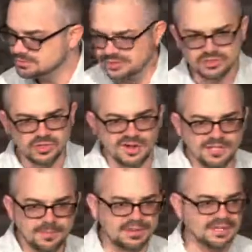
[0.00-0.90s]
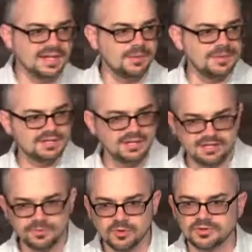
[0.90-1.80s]
Is it talking about the coming
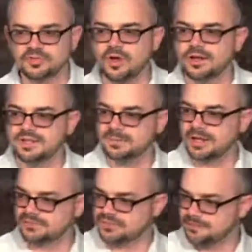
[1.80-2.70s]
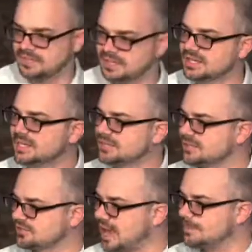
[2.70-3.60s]
kingdom, or is it talking about something that
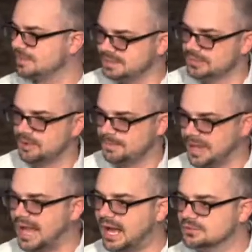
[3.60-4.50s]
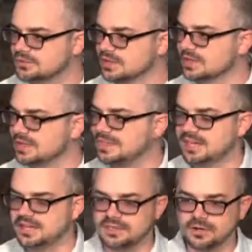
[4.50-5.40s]
has happened in our past?
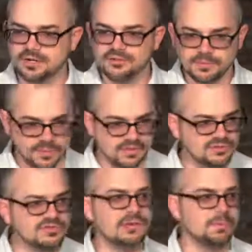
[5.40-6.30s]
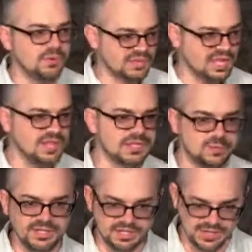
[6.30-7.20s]
Then there is a pretty simple thing that
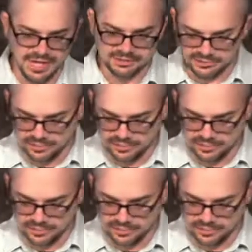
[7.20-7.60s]
we can ask.